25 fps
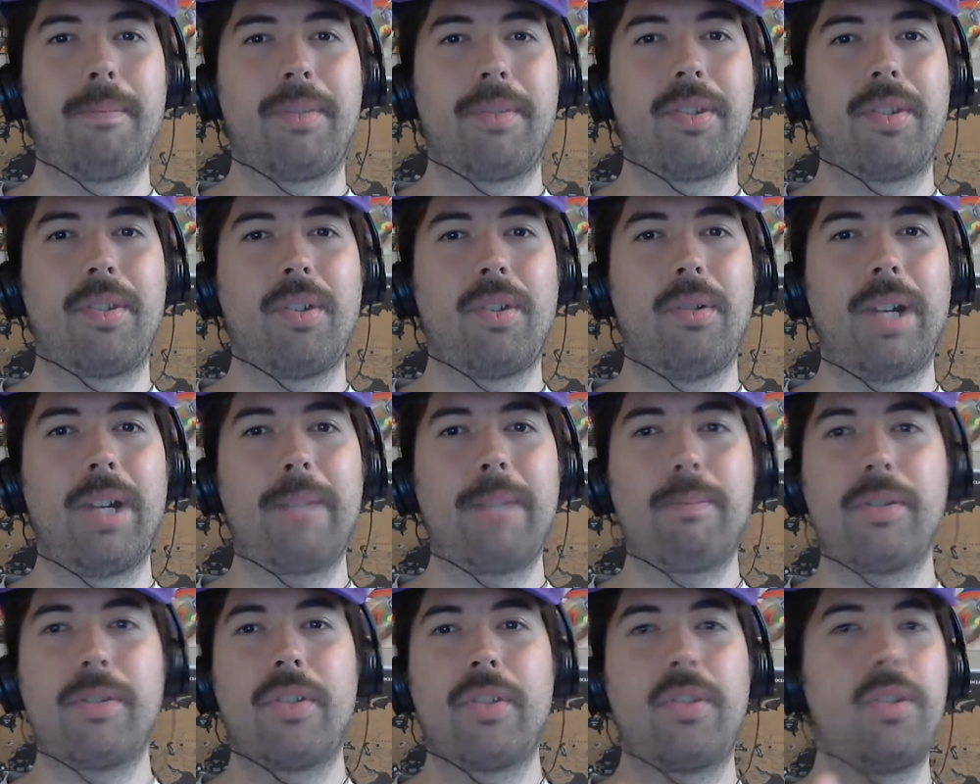So I
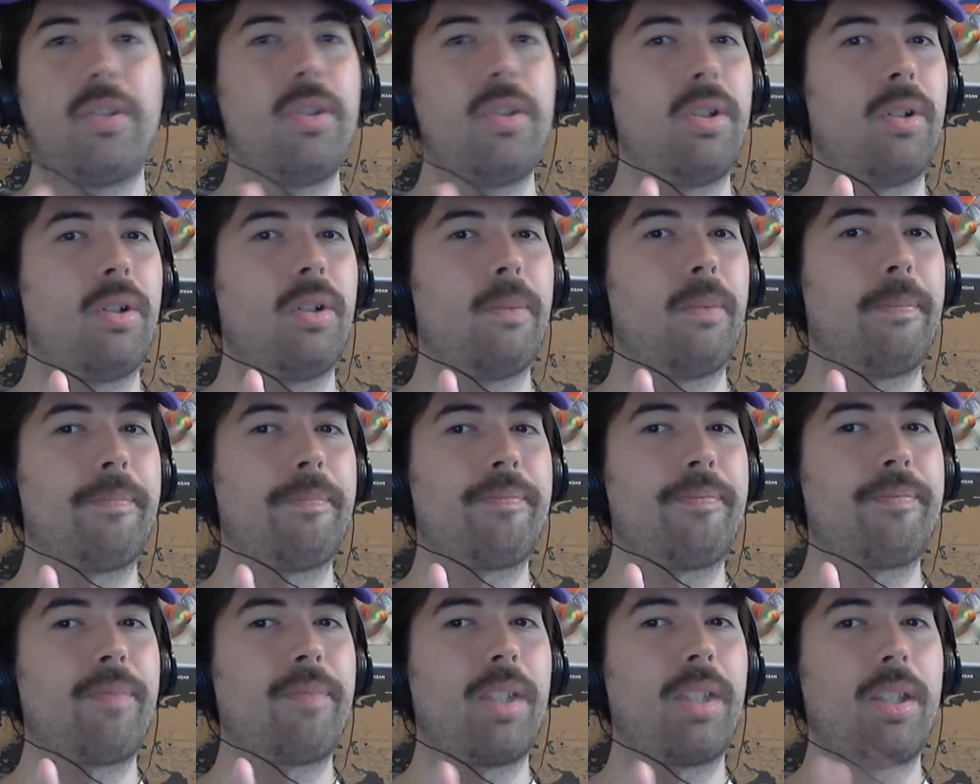presume
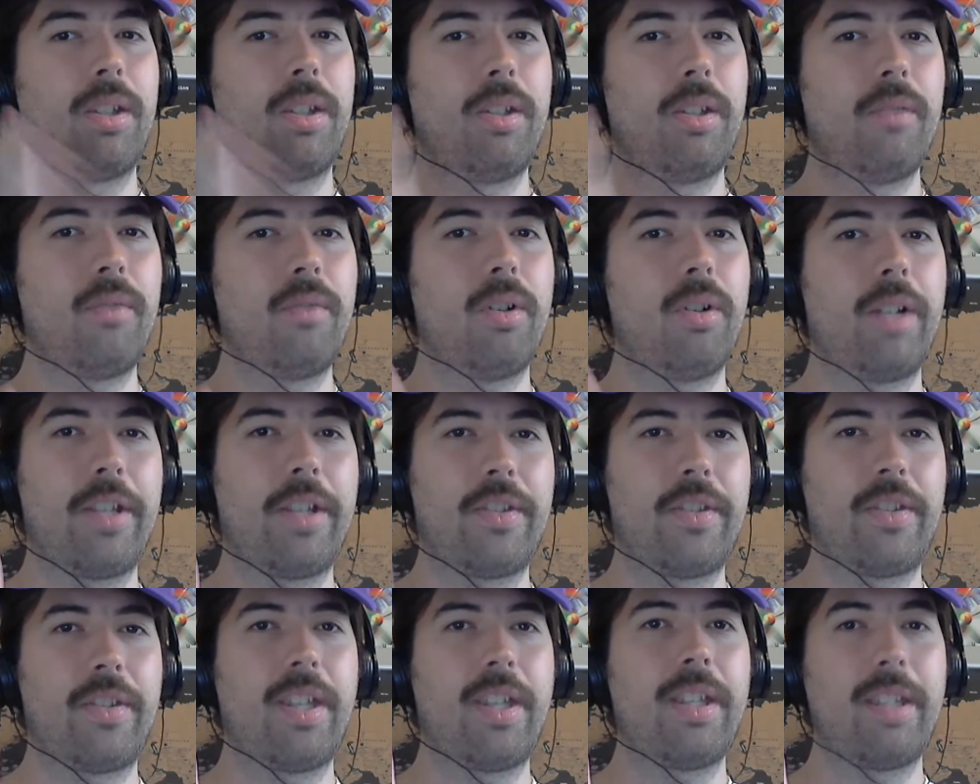you've already
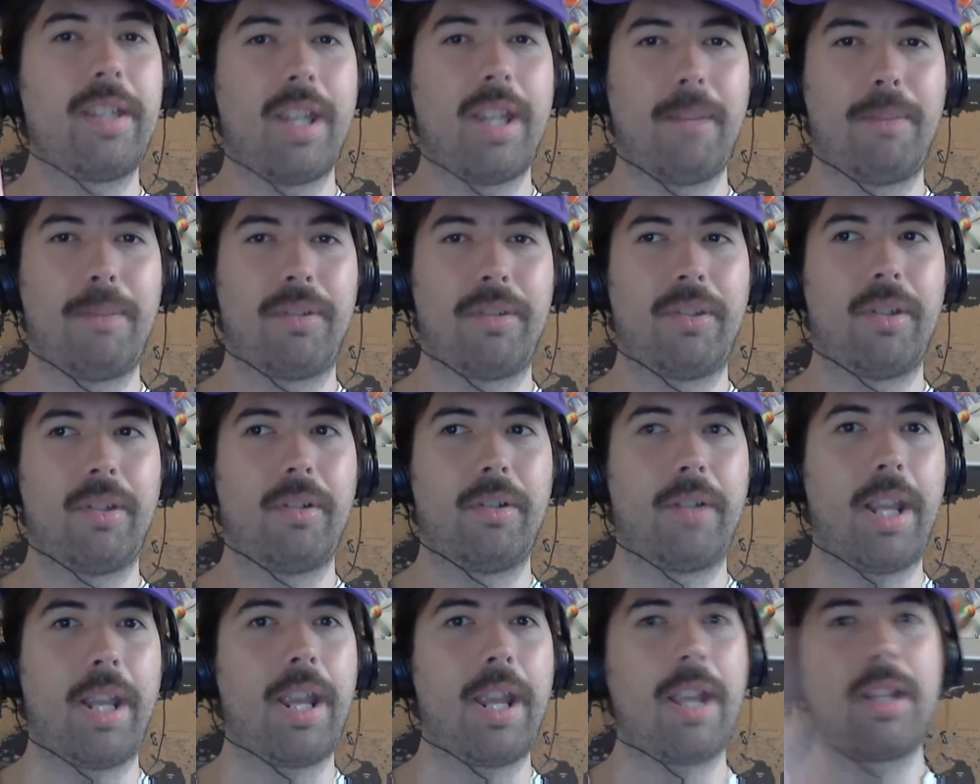seen the
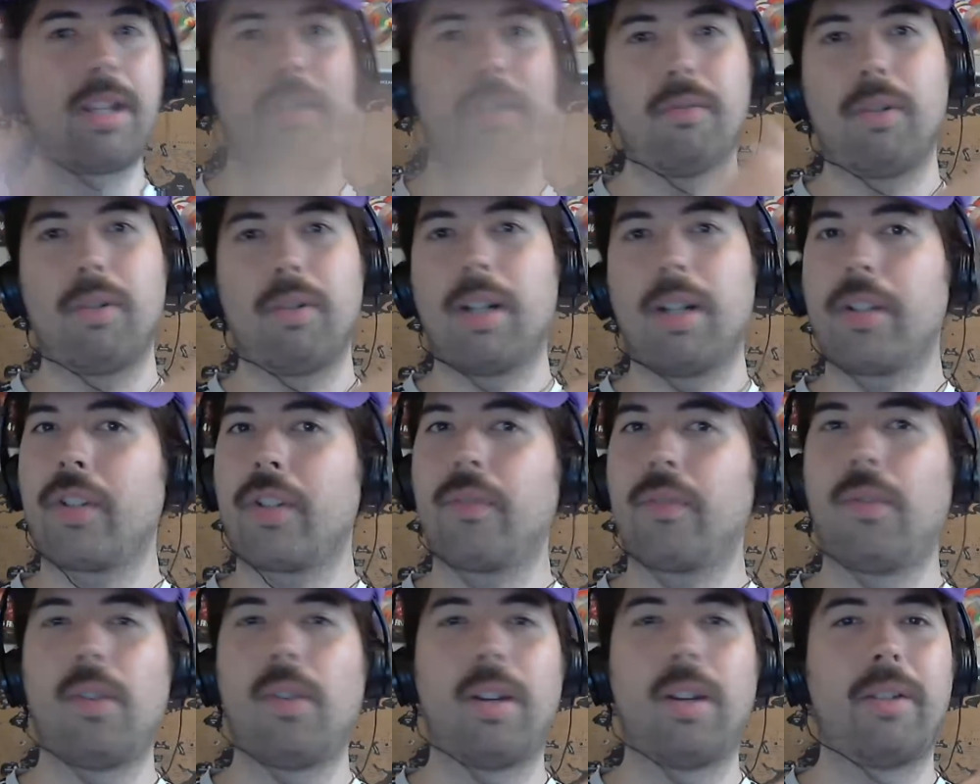episode and you watched
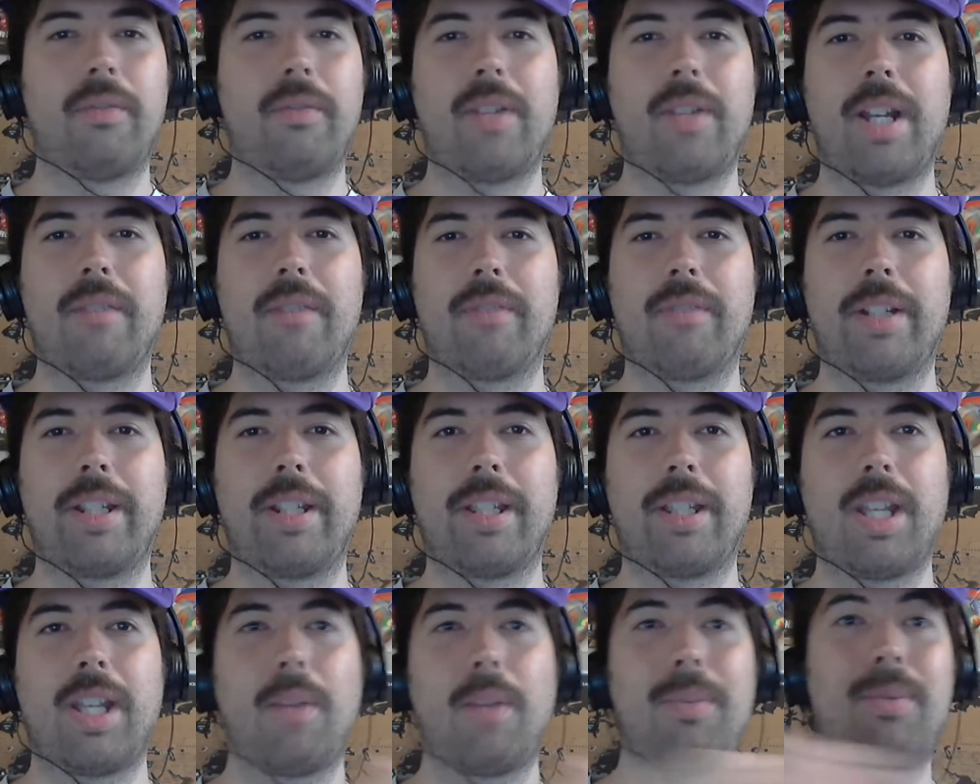4 or 5
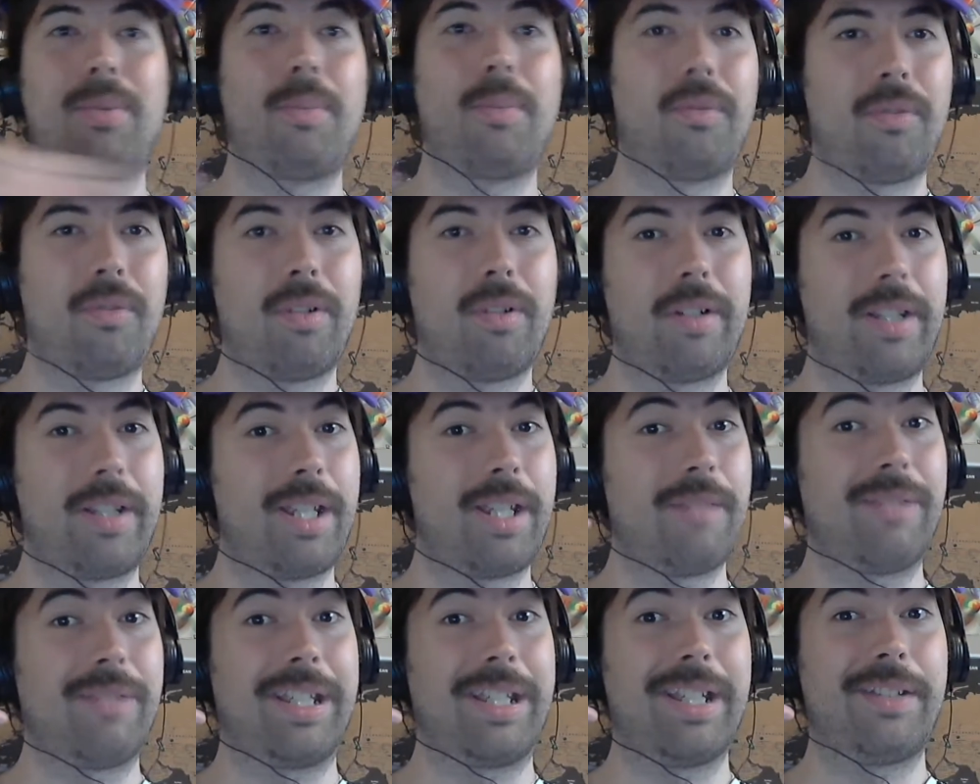recaps before
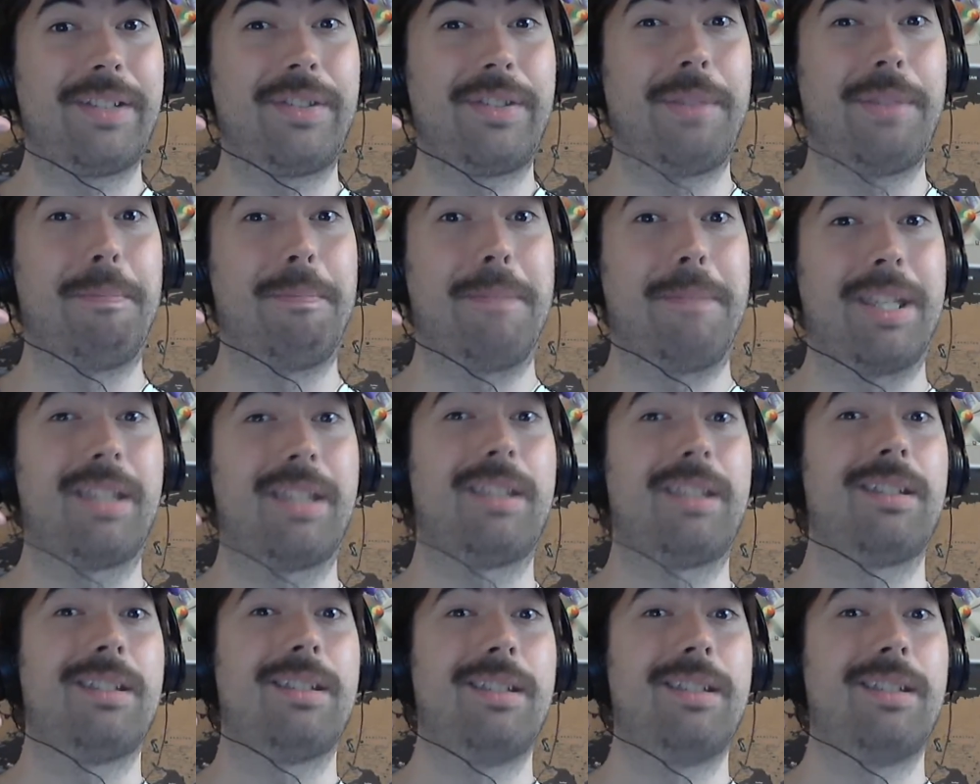you even get to me.